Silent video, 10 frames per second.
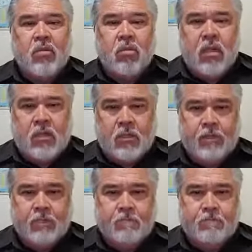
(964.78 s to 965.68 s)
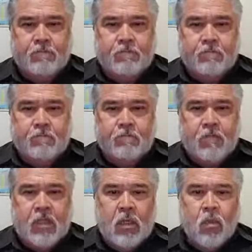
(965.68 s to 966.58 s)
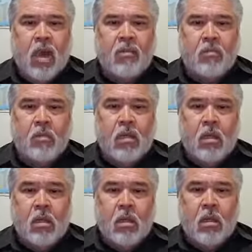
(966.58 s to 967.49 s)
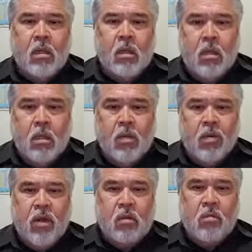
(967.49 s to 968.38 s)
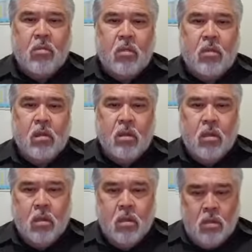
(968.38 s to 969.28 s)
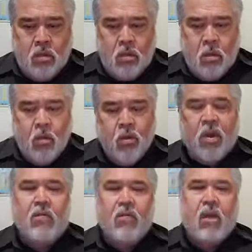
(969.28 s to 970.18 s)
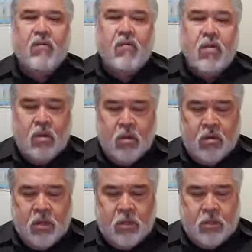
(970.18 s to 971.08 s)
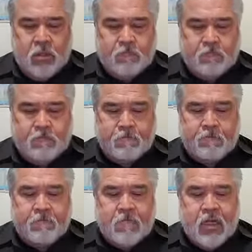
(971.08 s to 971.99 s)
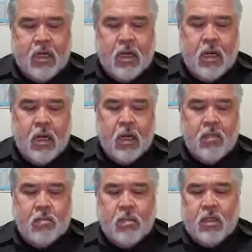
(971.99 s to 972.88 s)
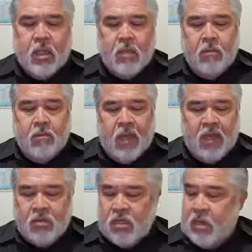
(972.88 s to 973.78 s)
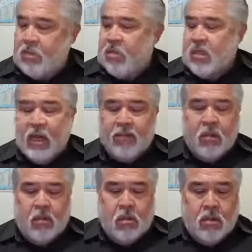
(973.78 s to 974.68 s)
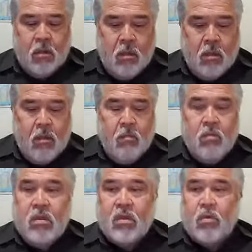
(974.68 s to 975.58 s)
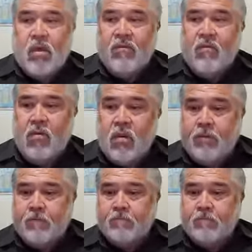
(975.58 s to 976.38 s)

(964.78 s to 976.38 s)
to us. We have to be real, real careful in all of this. Now, the, the Matthew chapter 7, verse 24